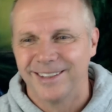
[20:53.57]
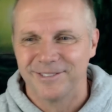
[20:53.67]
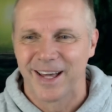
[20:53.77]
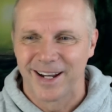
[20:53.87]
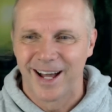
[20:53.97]

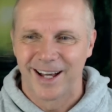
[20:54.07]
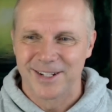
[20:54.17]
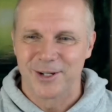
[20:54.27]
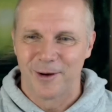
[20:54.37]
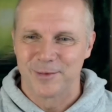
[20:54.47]
I've had a hard
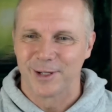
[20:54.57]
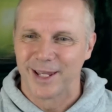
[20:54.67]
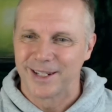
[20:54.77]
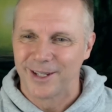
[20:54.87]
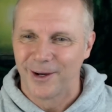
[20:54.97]
time to
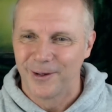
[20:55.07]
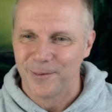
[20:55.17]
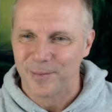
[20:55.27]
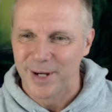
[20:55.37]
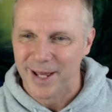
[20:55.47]
let go,
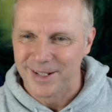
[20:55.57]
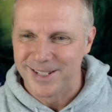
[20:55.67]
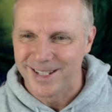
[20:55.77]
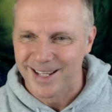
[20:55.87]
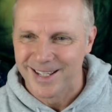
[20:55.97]
Brianna
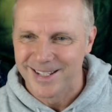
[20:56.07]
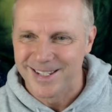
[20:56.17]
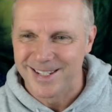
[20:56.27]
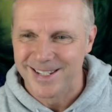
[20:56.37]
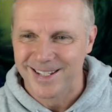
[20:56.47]

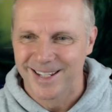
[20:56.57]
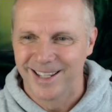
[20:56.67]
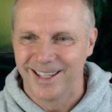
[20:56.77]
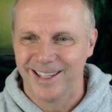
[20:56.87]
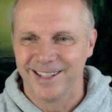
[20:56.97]
says.
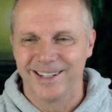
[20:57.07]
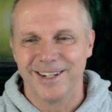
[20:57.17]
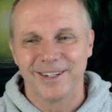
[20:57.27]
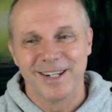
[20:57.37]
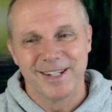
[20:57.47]
And you
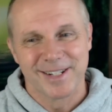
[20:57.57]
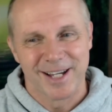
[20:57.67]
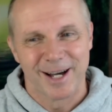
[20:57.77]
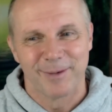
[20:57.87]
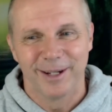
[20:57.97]
can hear
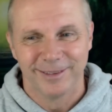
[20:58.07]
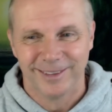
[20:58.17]
Dharma.